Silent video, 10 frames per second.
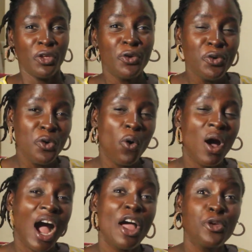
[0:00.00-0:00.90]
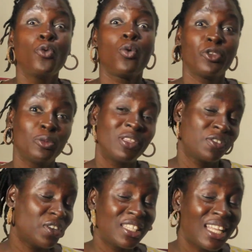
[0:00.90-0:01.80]
You know how you want to be
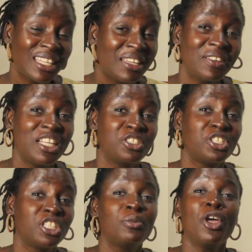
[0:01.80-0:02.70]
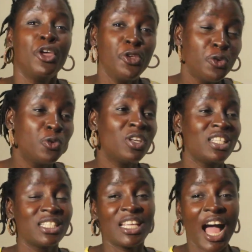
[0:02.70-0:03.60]
treated in a relationship. You know
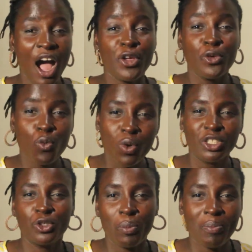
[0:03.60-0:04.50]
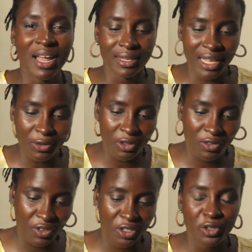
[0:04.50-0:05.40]
this is how you want your partner to
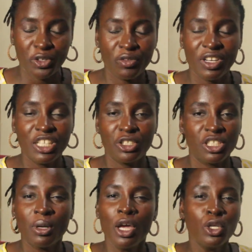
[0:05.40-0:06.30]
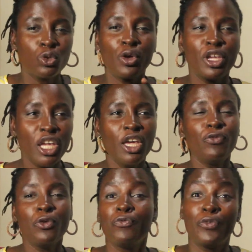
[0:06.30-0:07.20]
treat you in your relationship. So
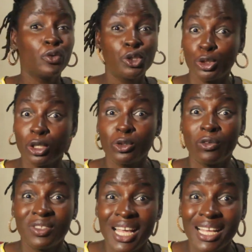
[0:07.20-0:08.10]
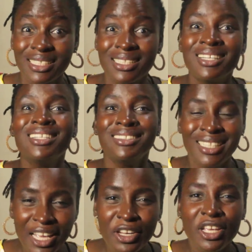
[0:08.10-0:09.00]
if you feel short of that,
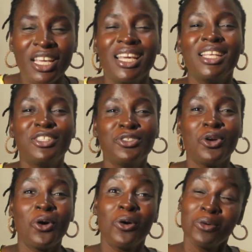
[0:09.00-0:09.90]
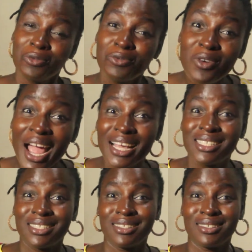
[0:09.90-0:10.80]
then it is your
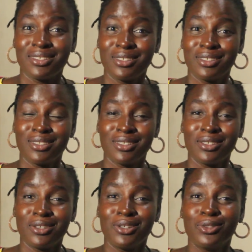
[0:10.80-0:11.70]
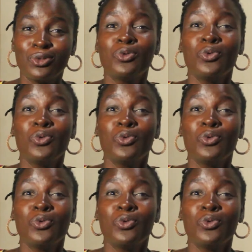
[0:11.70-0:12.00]
right to